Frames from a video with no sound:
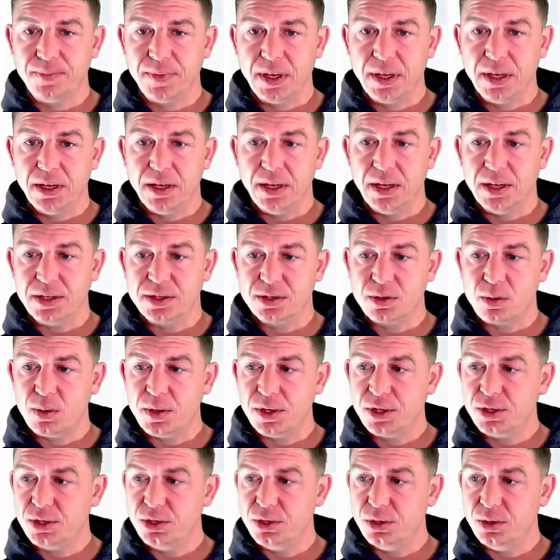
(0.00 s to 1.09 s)
it's going
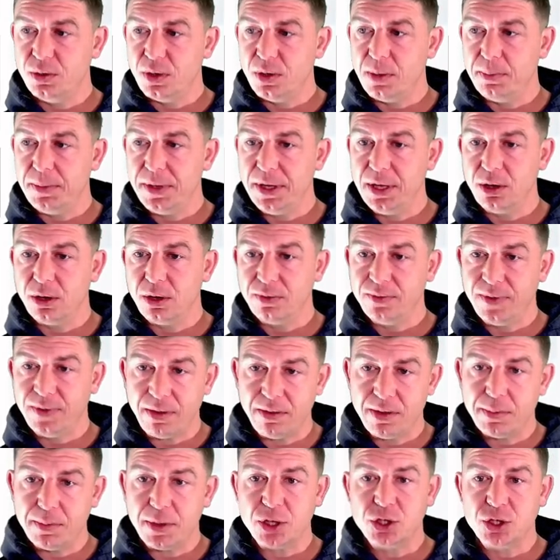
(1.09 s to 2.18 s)
to appear very
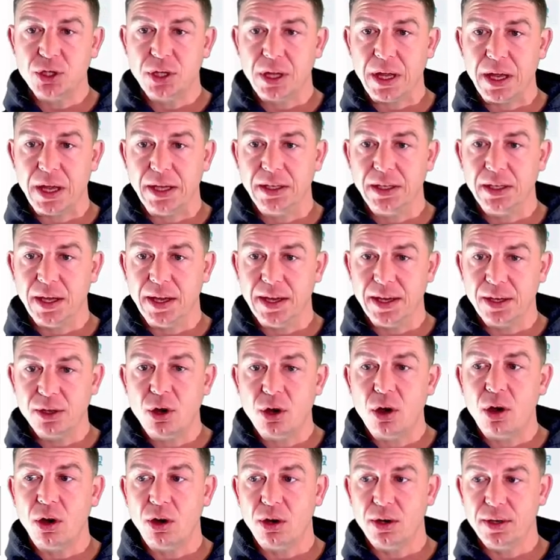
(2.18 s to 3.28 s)
much like a
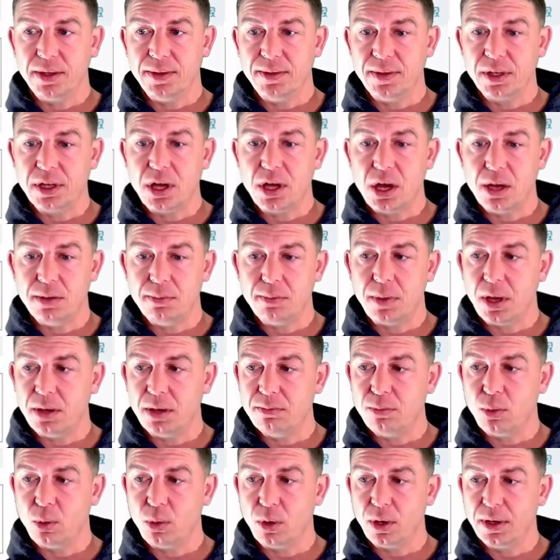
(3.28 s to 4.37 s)
card in the Kanban
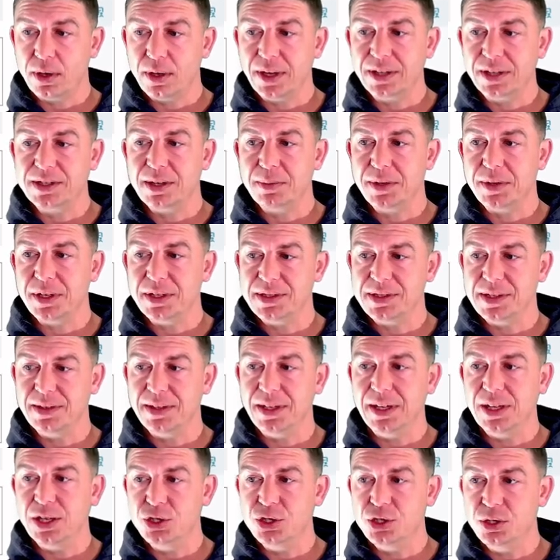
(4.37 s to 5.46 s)
board, except it's in the
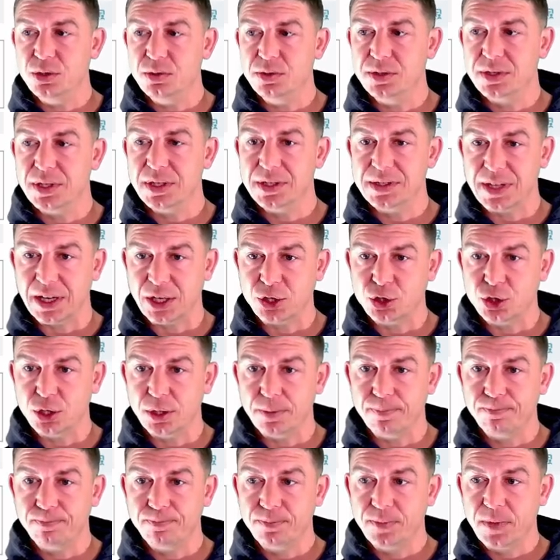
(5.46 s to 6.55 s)
issues section.
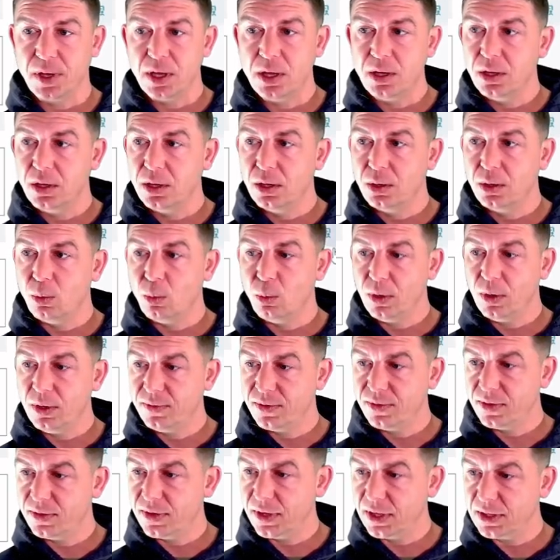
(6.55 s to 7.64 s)
One of the
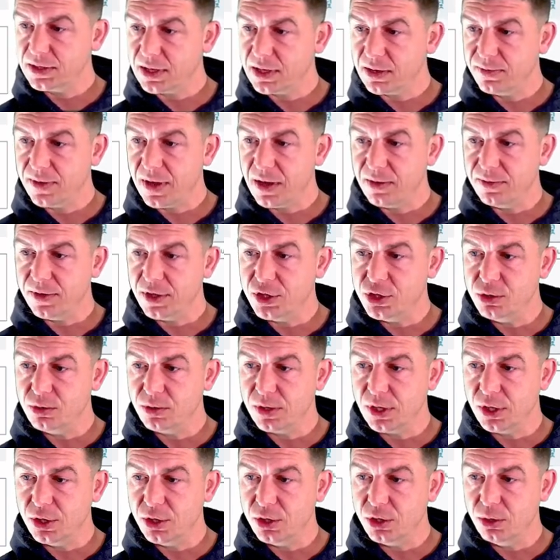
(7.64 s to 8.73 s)
things I found that you
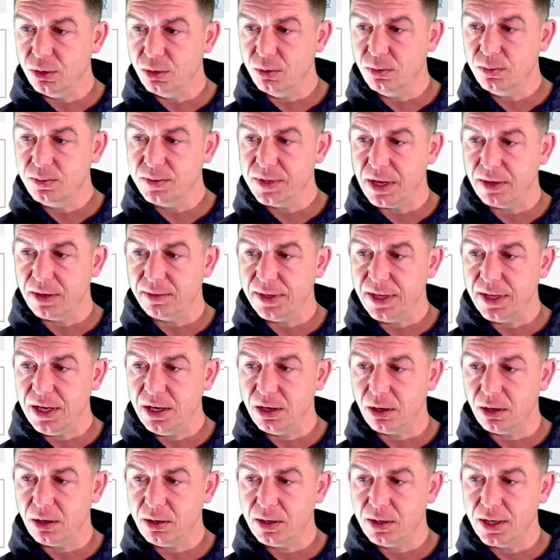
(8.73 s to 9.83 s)
can do down
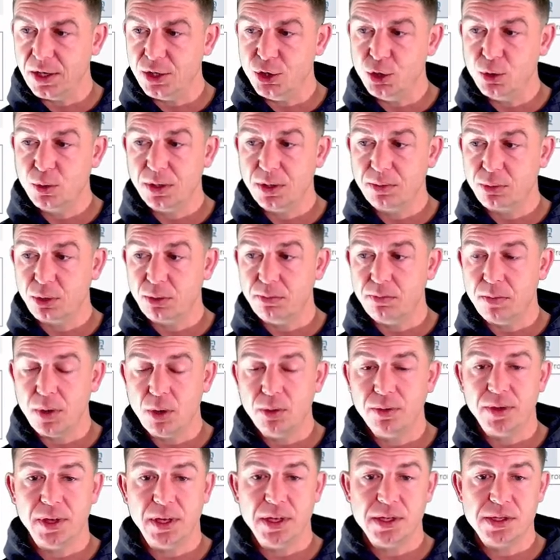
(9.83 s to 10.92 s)
here is you can promote
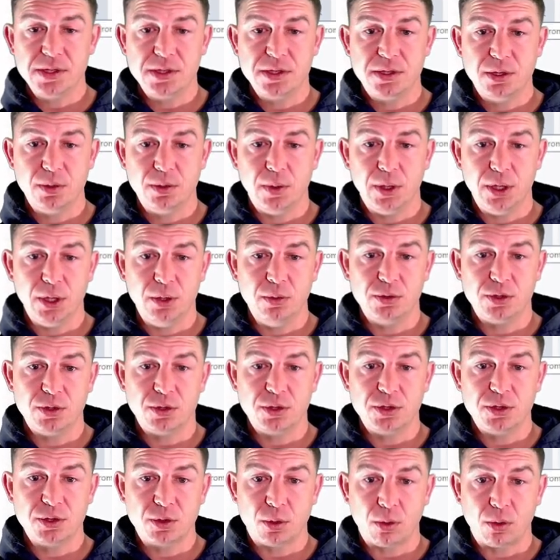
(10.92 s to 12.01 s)
this to a user
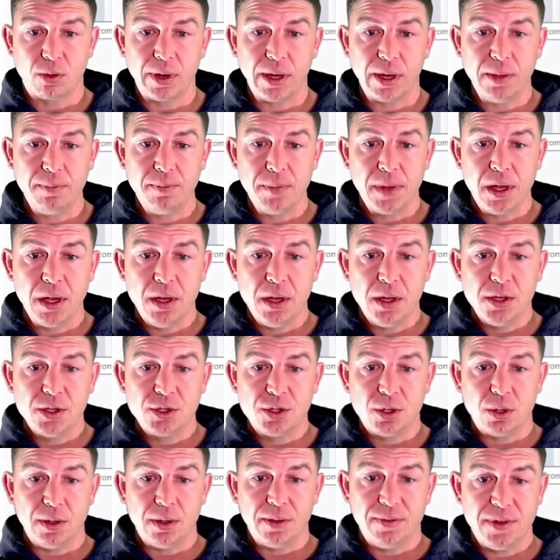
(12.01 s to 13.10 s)
story.
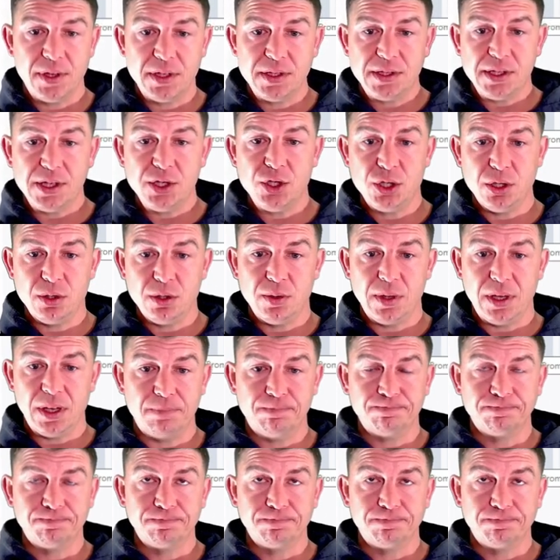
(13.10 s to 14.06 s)
So if this issue is